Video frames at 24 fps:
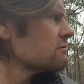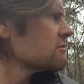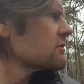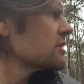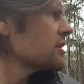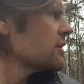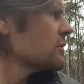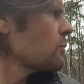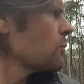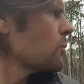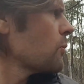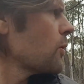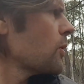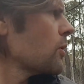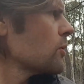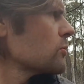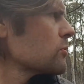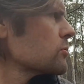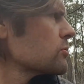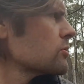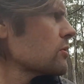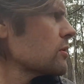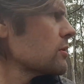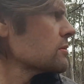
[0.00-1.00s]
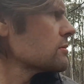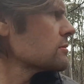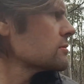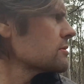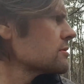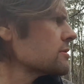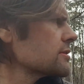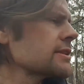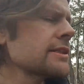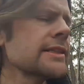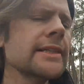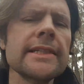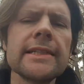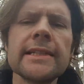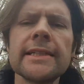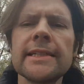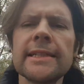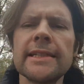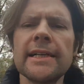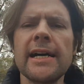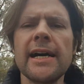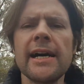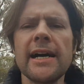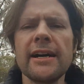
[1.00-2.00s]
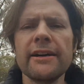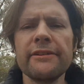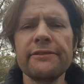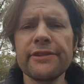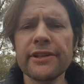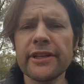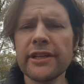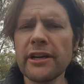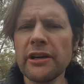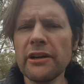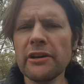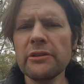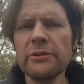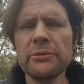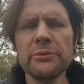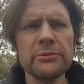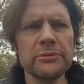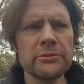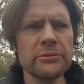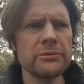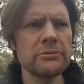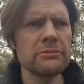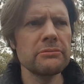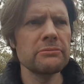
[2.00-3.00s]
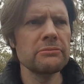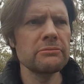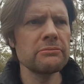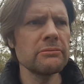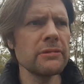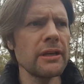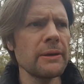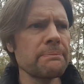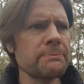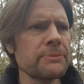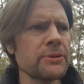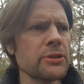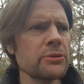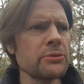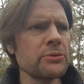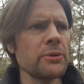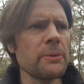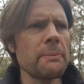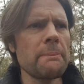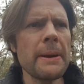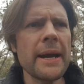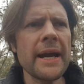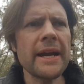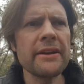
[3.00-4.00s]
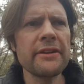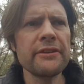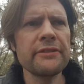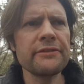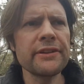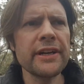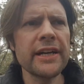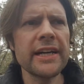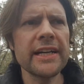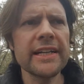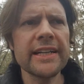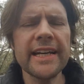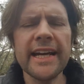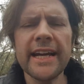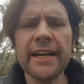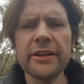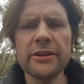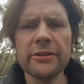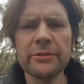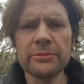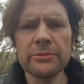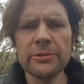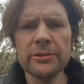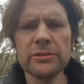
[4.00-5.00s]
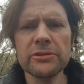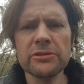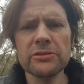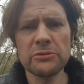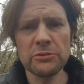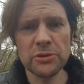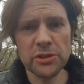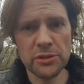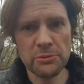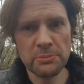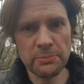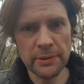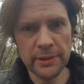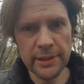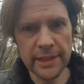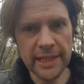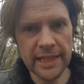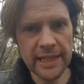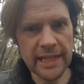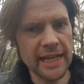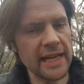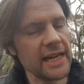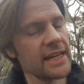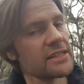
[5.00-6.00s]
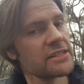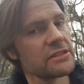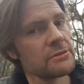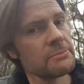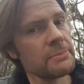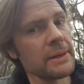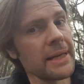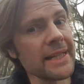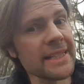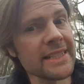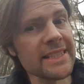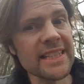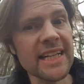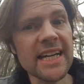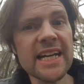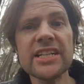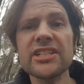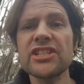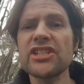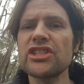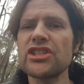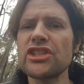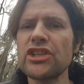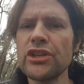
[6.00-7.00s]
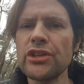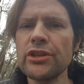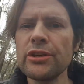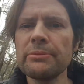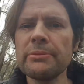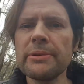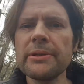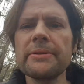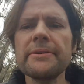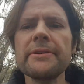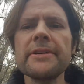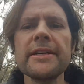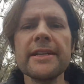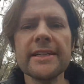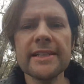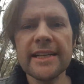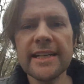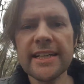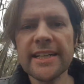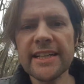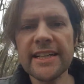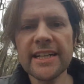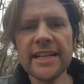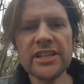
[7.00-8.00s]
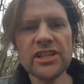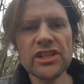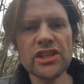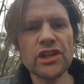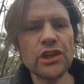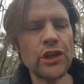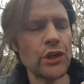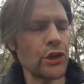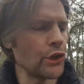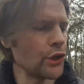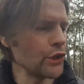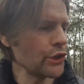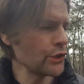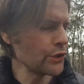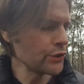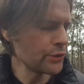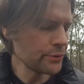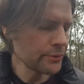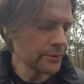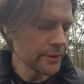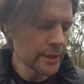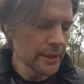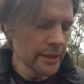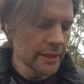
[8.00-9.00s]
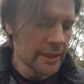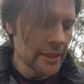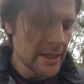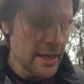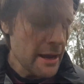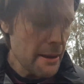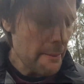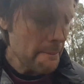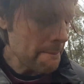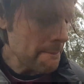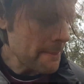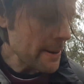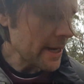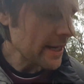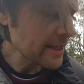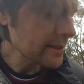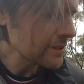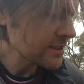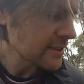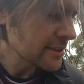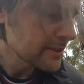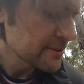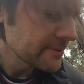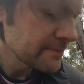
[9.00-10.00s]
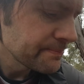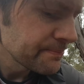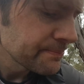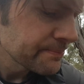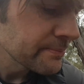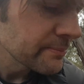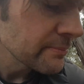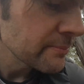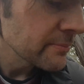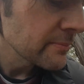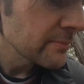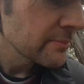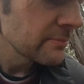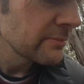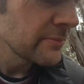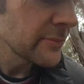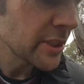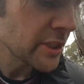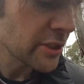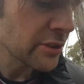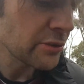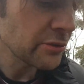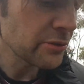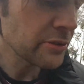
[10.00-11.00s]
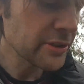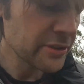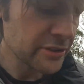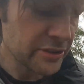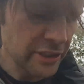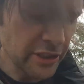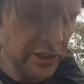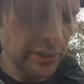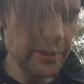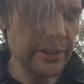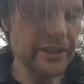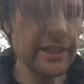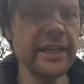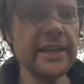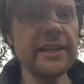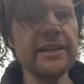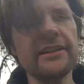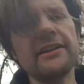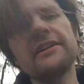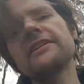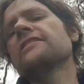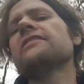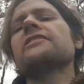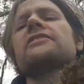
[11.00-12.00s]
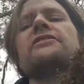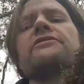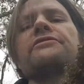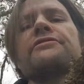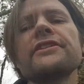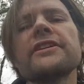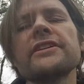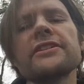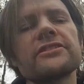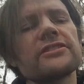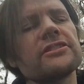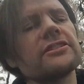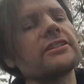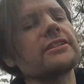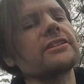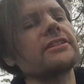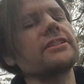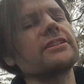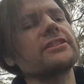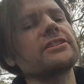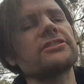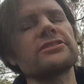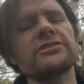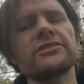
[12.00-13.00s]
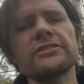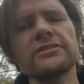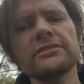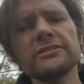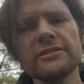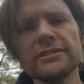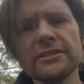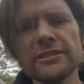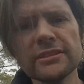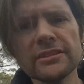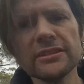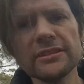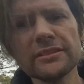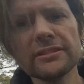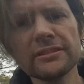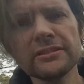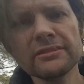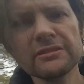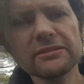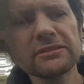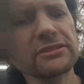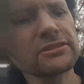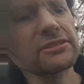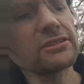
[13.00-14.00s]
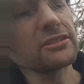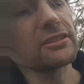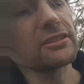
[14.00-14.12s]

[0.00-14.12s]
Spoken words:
get wild dogs. If you go up to a pack of kangaroos, which are pretty large, about as large as a human, they can actually hurt you. But you can also get a lot of things like this. Looks